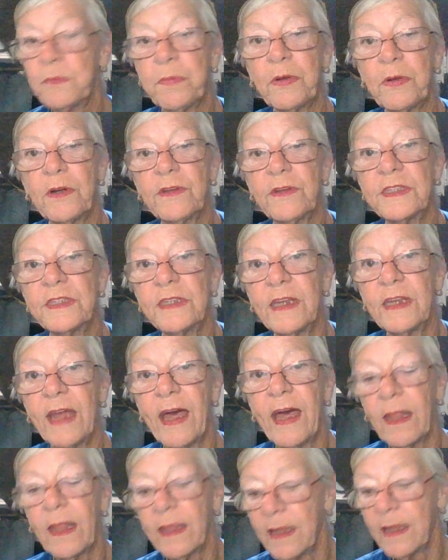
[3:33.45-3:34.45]

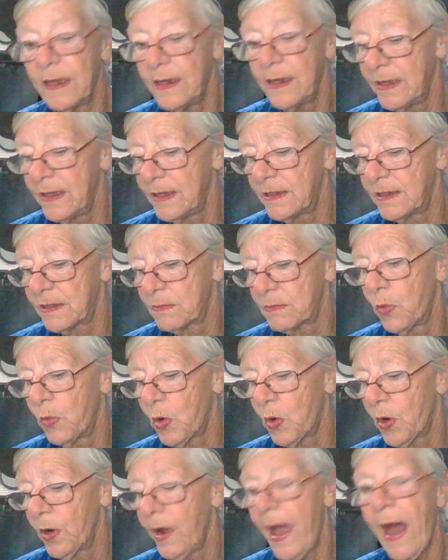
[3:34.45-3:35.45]
personality is
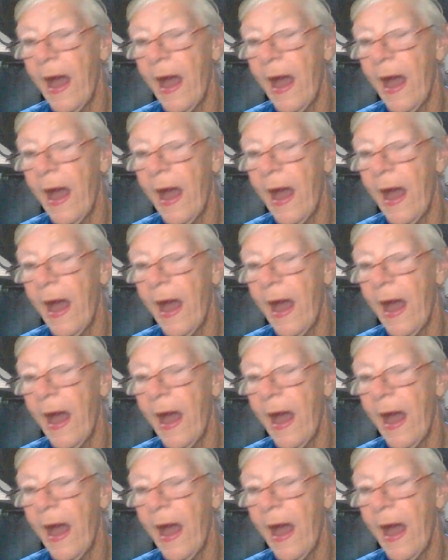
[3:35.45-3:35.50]
more